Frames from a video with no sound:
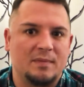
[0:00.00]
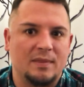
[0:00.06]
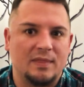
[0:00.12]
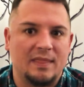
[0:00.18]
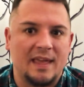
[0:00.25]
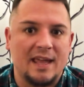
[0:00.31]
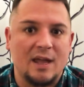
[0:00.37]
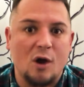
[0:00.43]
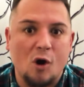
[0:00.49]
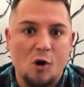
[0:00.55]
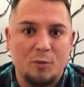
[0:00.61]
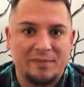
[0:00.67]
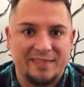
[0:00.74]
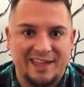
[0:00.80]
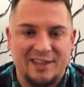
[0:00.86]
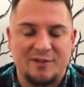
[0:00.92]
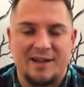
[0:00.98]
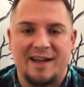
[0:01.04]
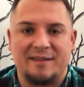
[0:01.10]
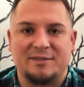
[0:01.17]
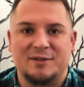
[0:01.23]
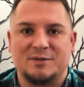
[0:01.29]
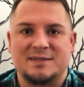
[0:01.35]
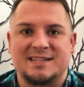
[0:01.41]
They hope that you
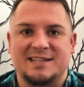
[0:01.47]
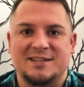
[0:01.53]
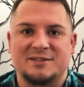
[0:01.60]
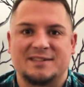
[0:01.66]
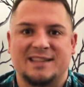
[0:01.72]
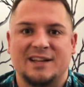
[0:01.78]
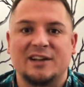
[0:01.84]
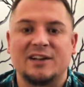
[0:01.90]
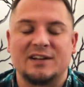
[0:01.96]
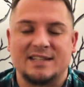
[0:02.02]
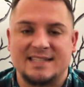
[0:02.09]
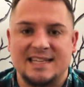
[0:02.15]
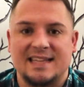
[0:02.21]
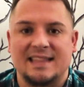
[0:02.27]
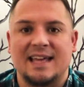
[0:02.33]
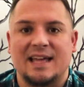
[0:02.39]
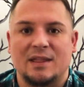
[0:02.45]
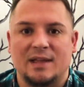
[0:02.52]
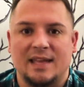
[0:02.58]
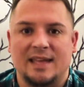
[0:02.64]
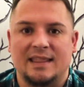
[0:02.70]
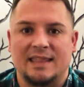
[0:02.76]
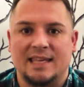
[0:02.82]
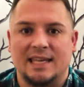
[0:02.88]
have those skills and they're going to see that
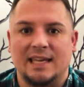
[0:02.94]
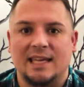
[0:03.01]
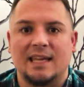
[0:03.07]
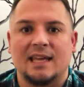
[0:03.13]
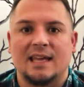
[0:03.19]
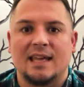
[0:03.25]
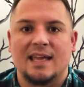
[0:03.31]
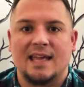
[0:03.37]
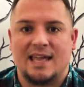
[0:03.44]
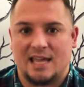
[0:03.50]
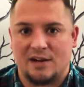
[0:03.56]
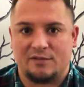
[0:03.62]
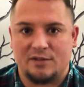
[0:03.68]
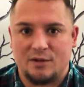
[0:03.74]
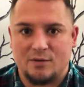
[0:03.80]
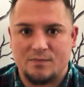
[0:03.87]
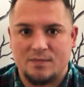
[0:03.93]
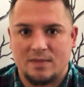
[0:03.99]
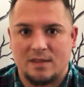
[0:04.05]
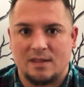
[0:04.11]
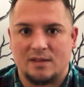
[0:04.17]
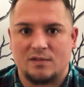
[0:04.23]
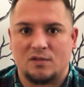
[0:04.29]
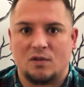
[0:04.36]
in the interview.
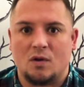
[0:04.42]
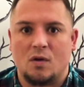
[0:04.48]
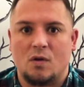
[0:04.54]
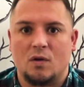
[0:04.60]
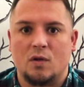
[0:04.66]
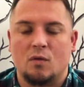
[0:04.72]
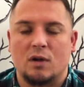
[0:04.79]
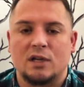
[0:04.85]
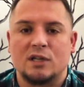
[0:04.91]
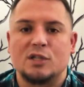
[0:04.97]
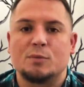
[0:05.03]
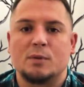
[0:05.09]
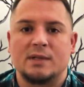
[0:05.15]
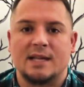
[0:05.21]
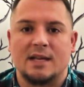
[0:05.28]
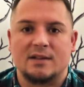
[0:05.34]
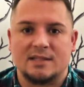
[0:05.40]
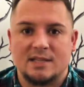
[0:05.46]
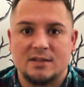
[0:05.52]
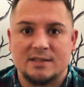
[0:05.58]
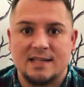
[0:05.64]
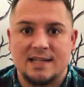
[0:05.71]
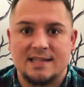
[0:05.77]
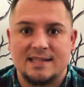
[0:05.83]
So you want to just put down
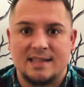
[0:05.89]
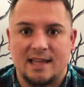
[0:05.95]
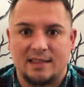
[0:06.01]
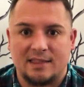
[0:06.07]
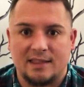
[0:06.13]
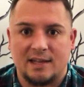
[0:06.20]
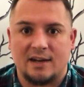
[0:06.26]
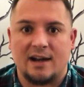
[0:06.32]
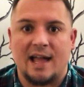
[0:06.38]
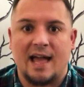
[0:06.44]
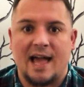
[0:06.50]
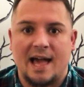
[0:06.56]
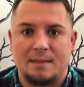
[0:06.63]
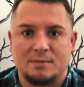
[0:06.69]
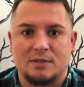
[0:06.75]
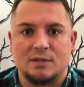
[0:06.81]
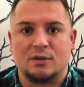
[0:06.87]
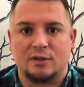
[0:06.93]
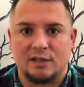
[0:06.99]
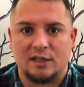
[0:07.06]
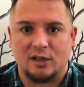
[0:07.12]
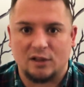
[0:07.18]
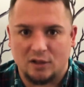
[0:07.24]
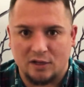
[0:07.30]
skill sets that they're
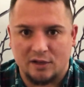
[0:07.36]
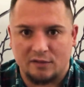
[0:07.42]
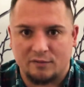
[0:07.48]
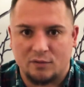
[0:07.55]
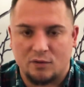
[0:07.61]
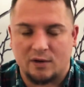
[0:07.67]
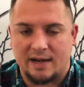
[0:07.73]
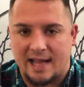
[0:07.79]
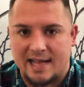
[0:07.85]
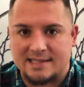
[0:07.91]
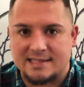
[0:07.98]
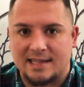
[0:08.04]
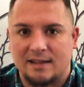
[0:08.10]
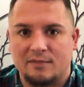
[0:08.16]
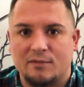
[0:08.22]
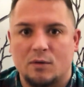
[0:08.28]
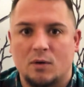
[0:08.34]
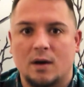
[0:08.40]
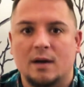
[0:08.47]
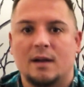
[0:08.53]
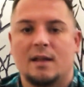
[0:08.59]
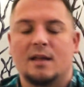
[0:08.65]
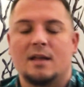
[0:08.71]
absolutely looking for and asking for.